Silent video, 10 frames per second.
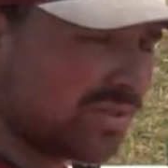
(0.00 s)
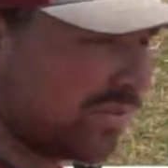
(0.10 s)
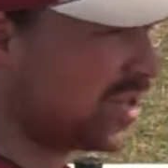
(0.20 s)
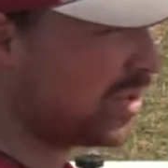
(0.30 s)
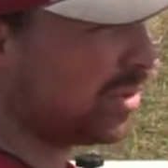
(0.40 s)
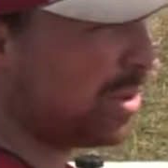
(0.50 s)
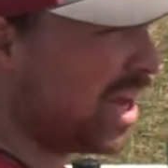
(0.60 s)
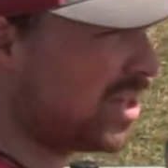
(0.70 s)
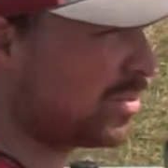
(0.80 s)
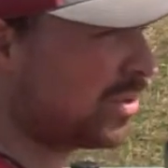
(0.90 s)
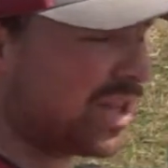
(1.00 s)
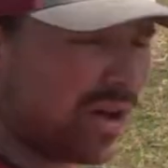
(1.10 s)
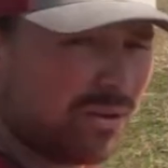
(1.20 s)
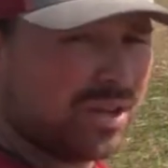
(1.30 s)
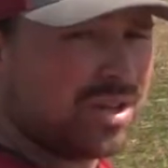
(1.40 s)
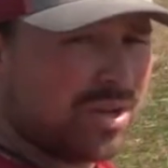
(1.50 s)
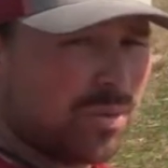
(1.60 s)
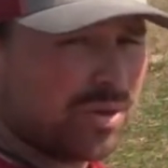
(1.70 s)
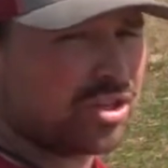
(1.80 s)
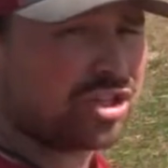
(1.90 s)
as physically possible. Now,
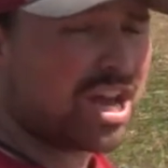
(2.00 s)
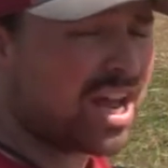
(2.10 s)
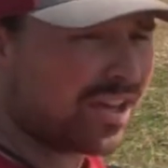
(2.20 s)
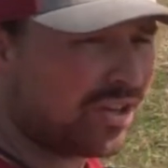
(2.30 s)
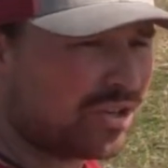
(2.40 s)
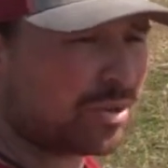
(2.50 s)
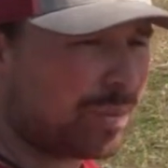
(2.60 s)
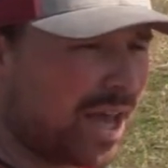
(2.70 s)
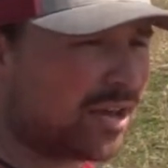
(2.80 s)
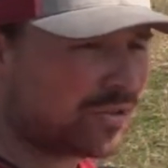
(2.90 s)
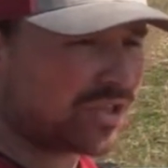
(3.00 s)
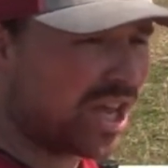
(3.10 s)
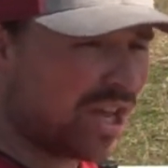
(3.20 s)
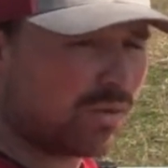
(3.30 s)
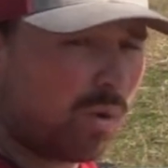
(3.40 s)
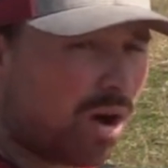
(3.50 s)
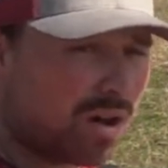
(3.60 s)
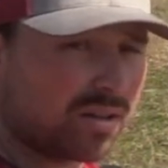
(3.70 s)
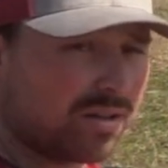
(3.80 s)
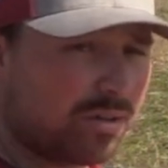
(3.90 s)
with a shotgun, your patterns can
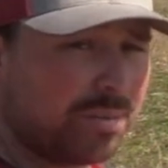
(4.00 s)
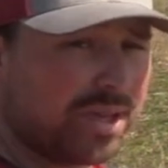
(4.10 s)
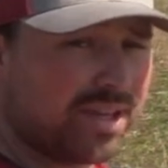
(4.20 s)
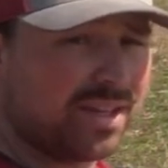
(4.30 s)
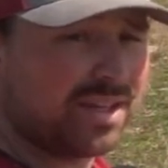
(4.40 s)
walk a little bit,